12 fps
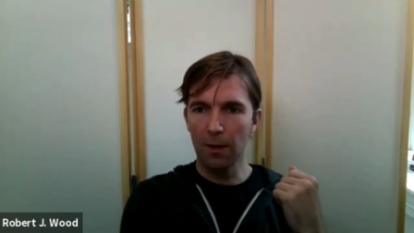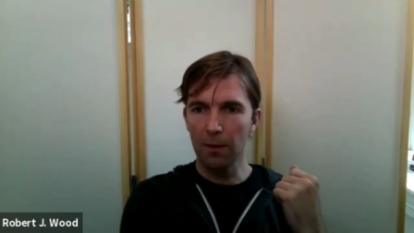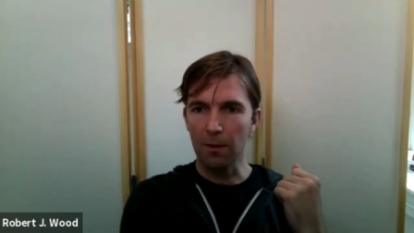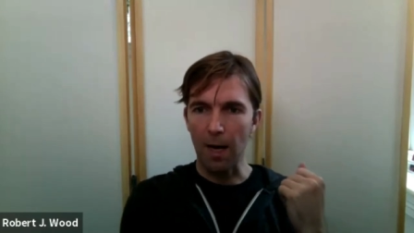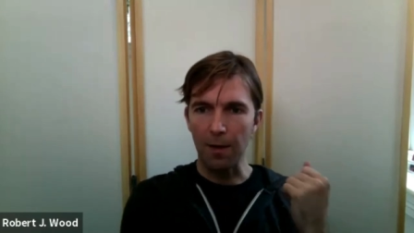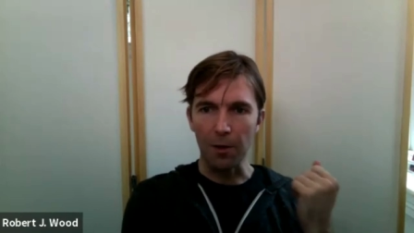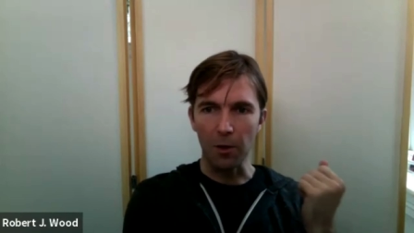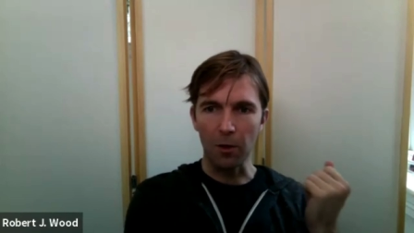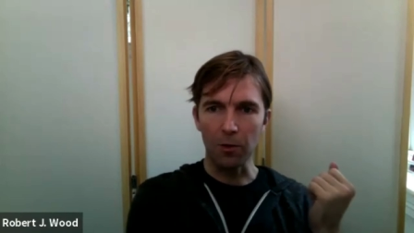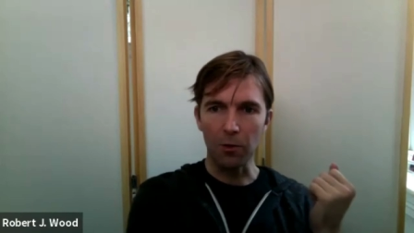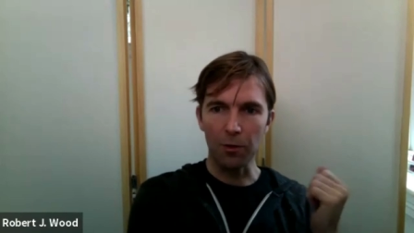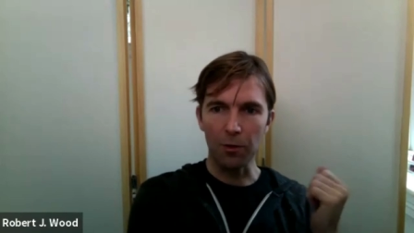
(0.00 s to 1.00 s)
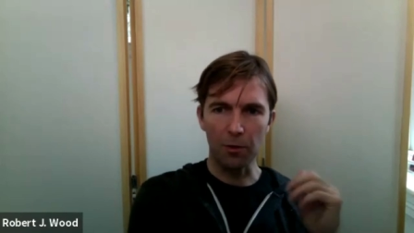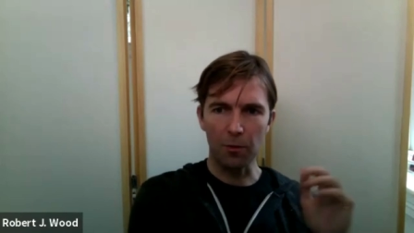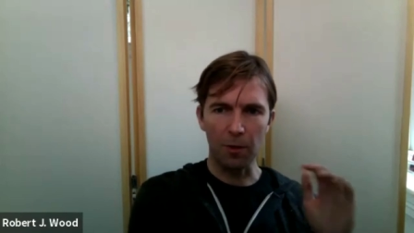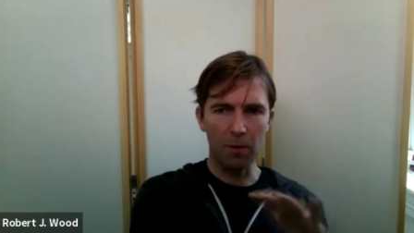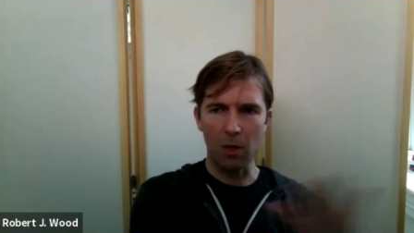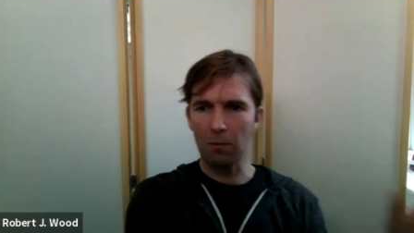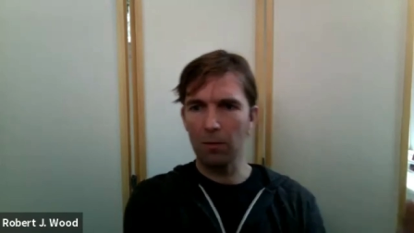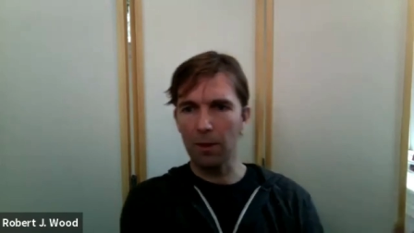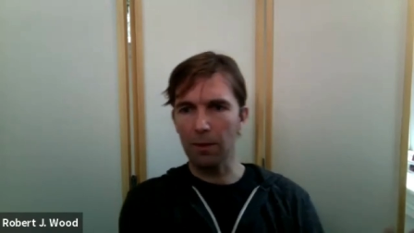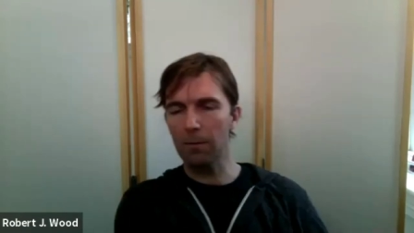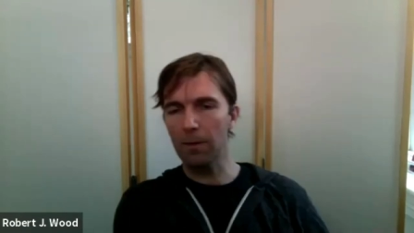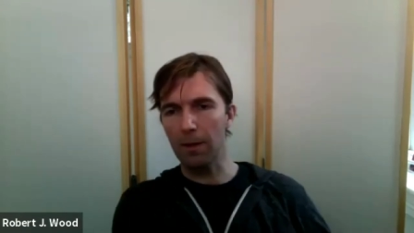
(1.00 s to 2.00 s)
nonlinear control systems. No,
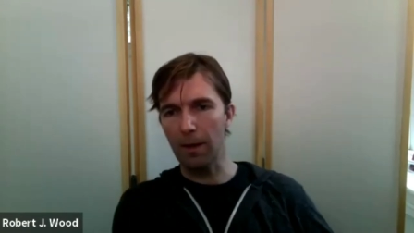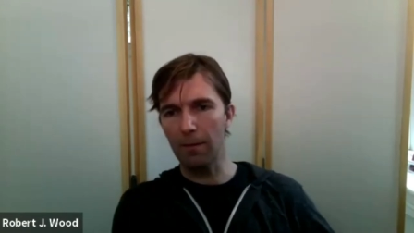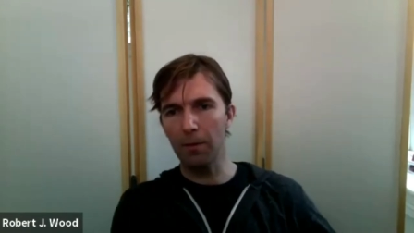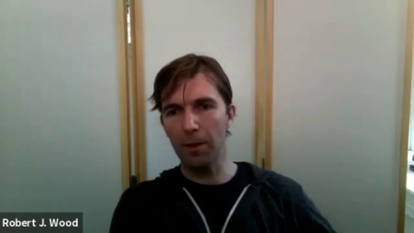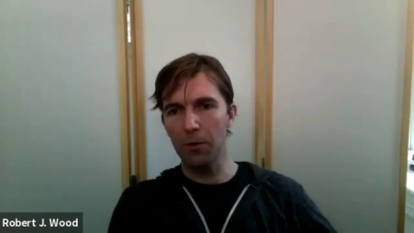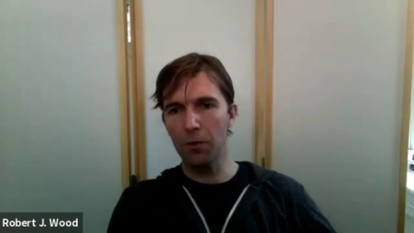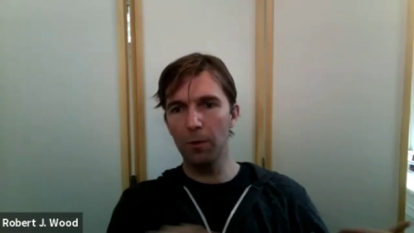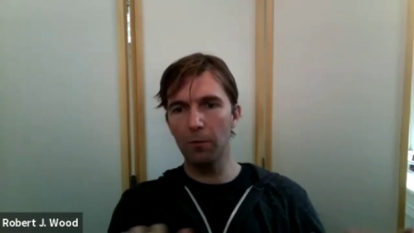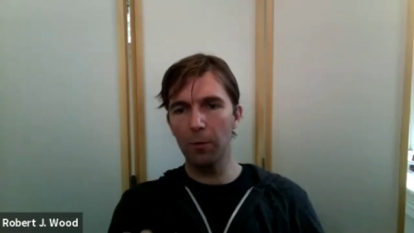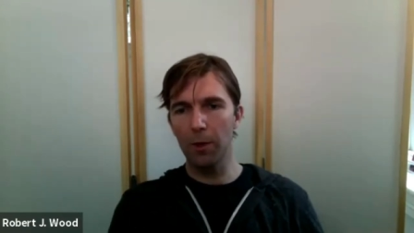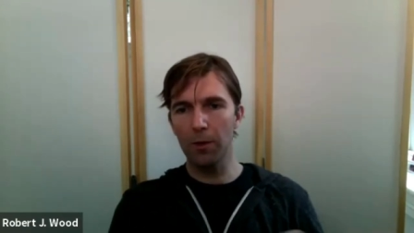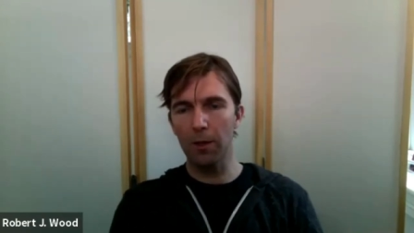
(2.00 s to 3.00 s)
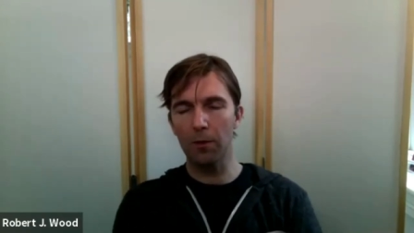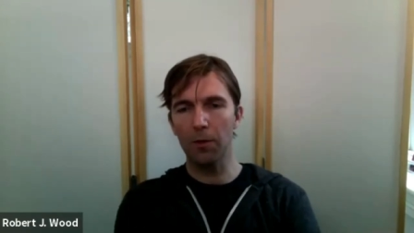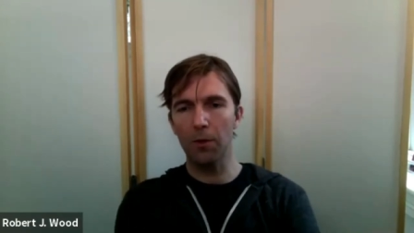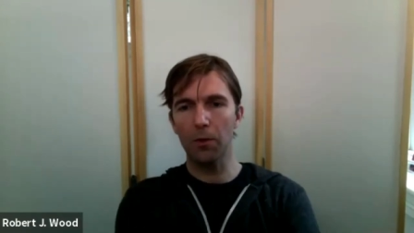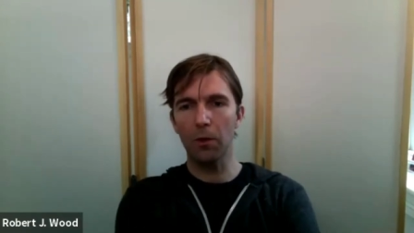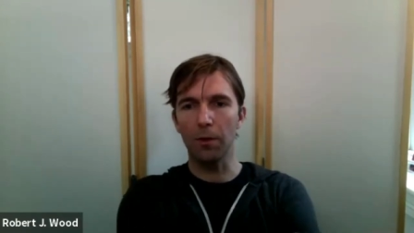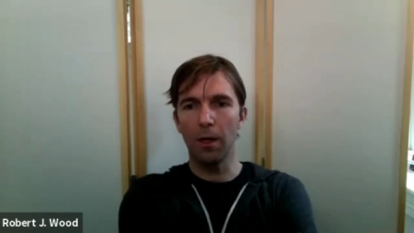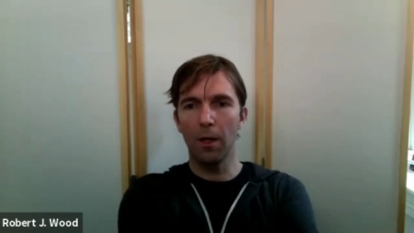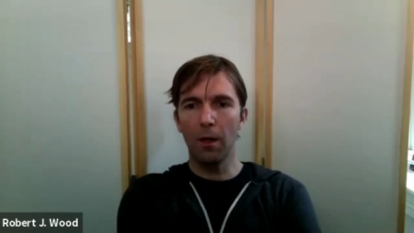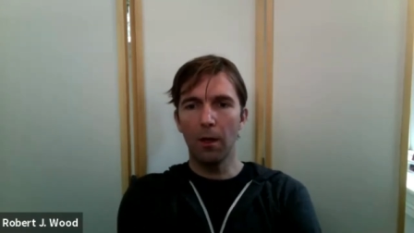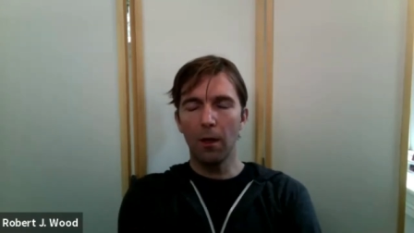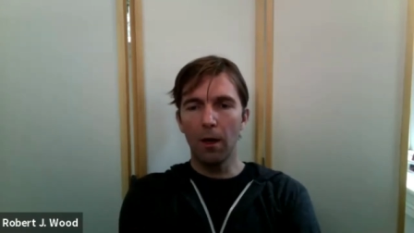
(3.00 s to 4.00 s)
like uh, let's assume everybody's technically skilled.
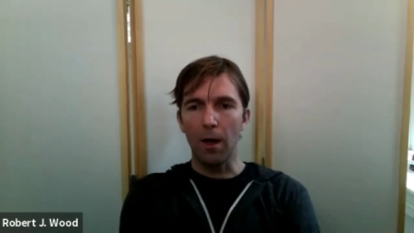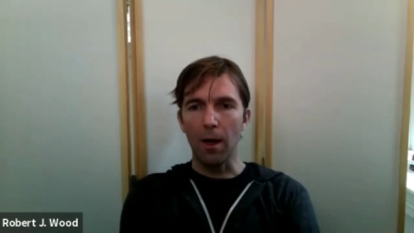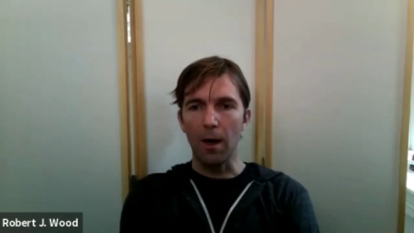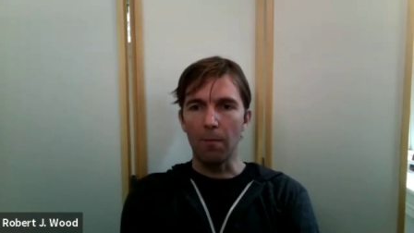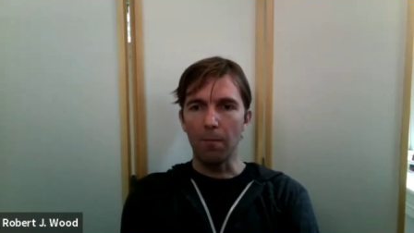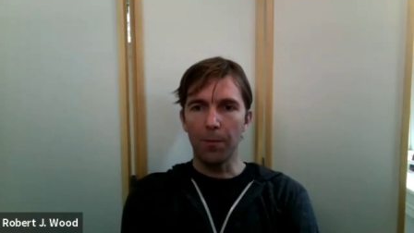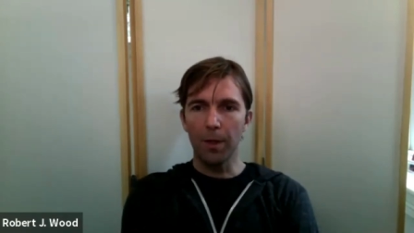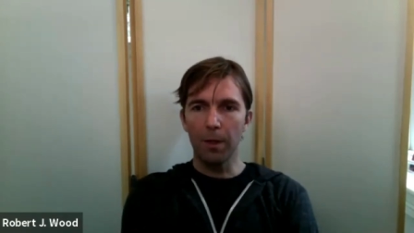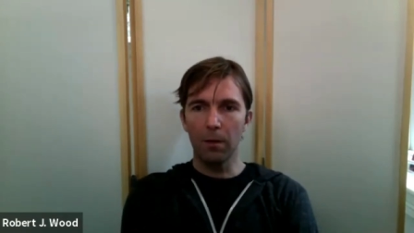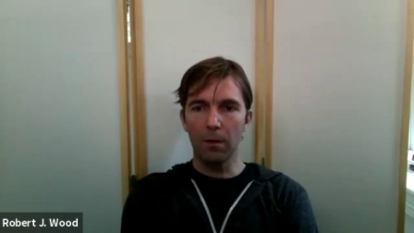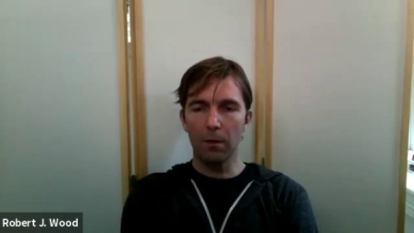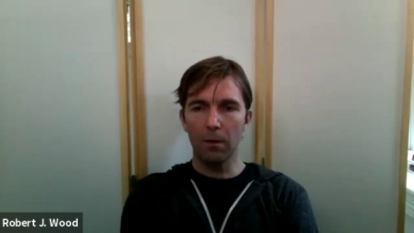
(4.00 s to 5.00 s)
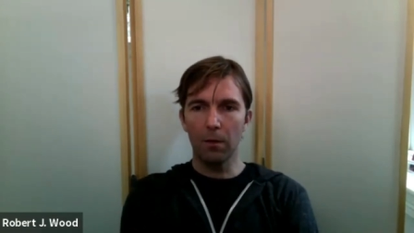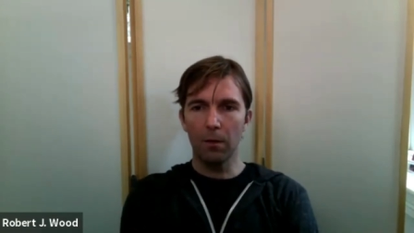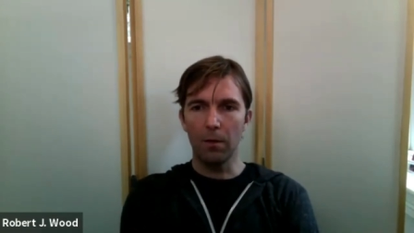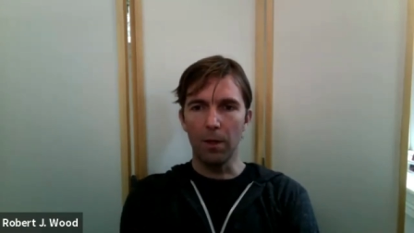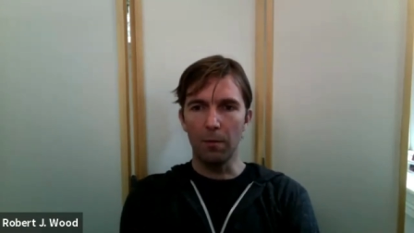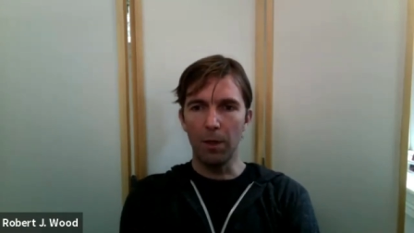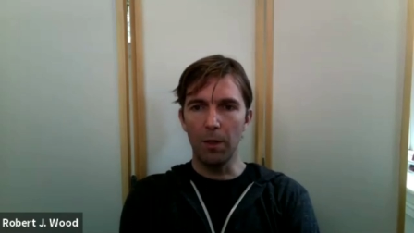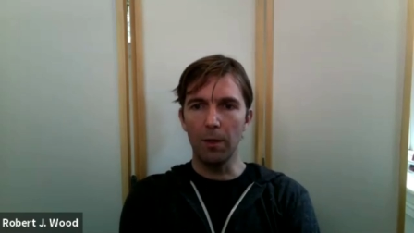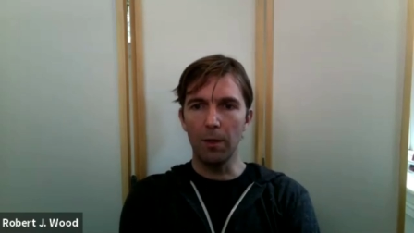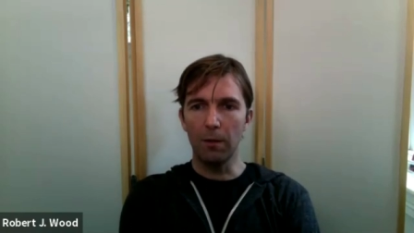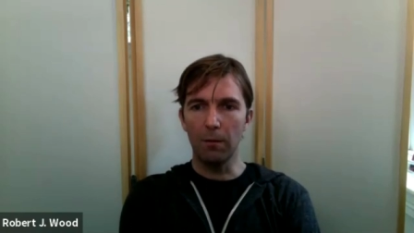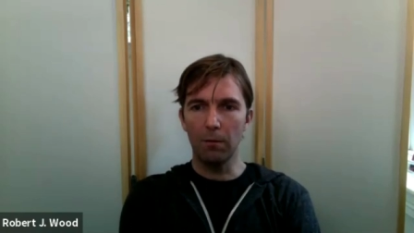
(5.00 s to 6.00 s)
Um, the
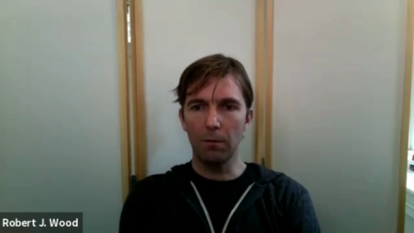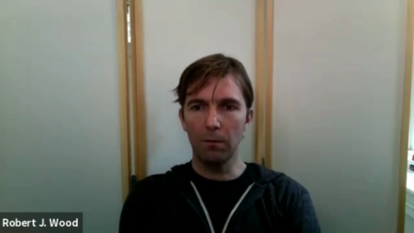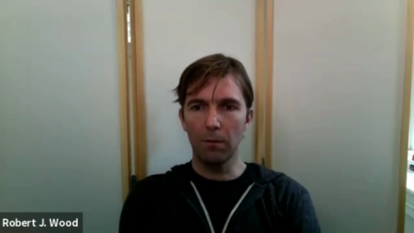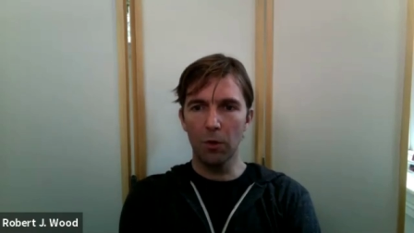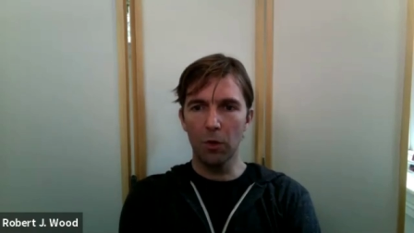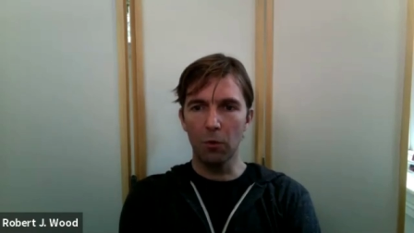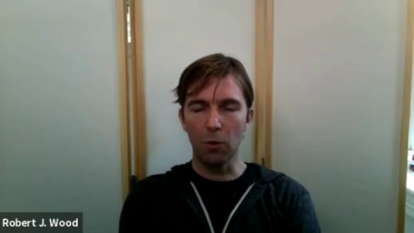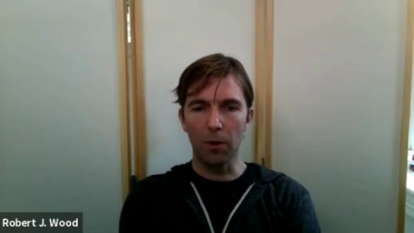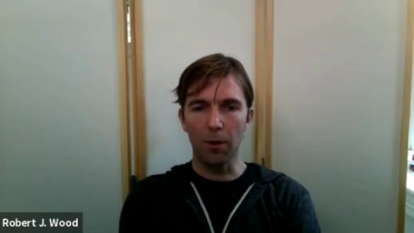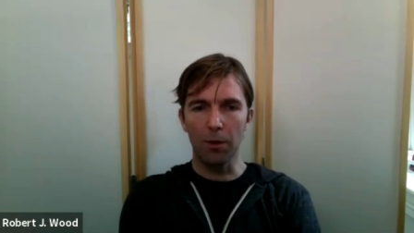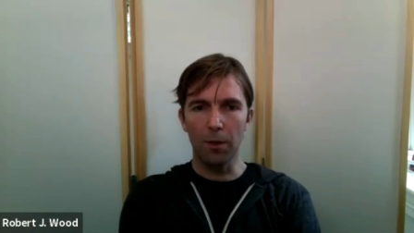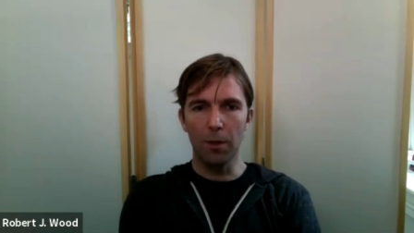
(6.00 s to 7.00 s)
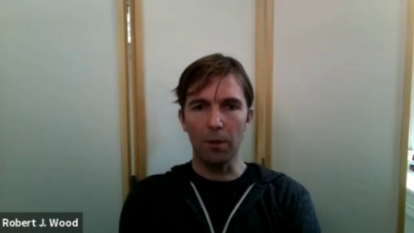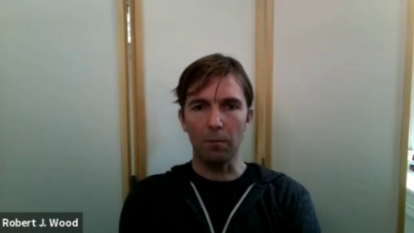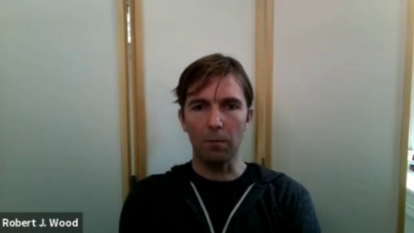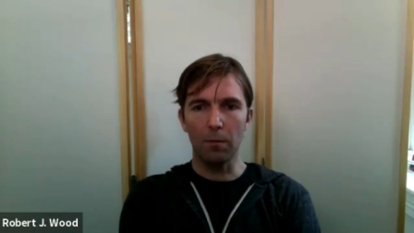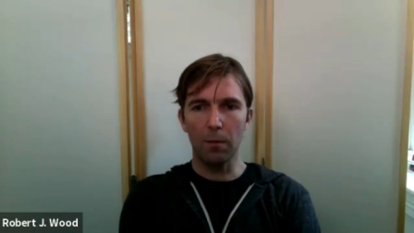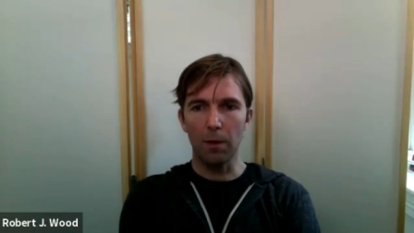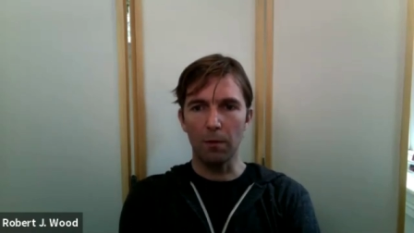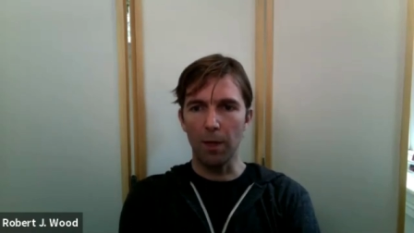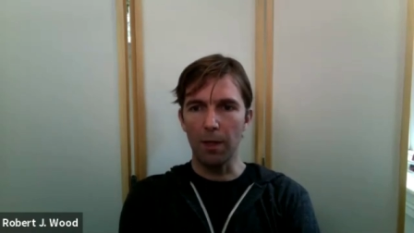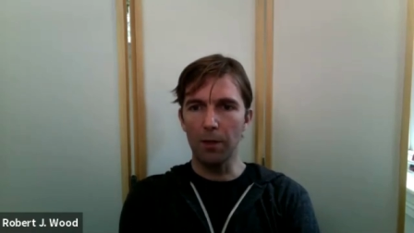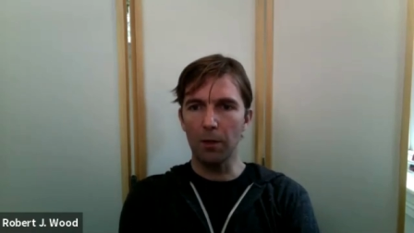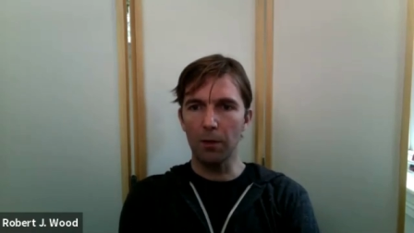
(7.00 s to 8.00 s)
ability to work as a team and
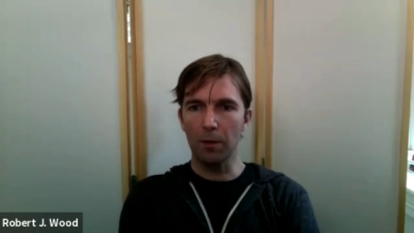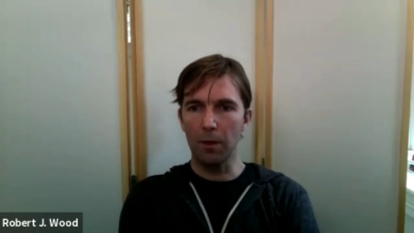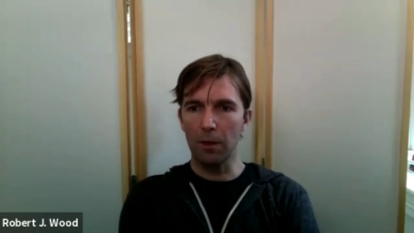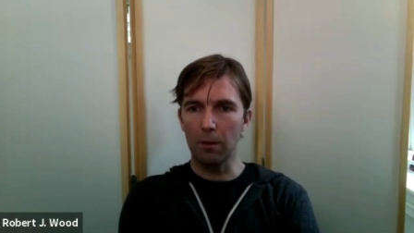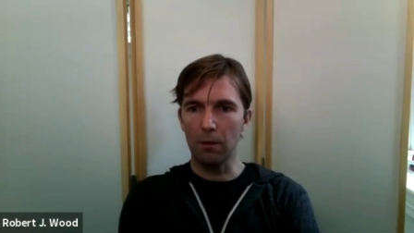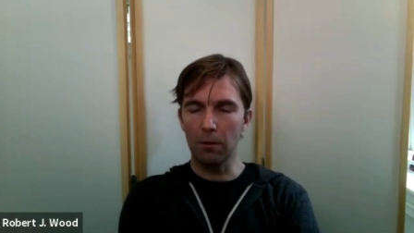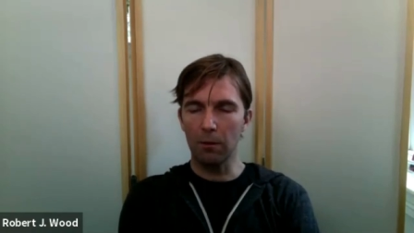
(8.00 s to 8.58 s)
basically,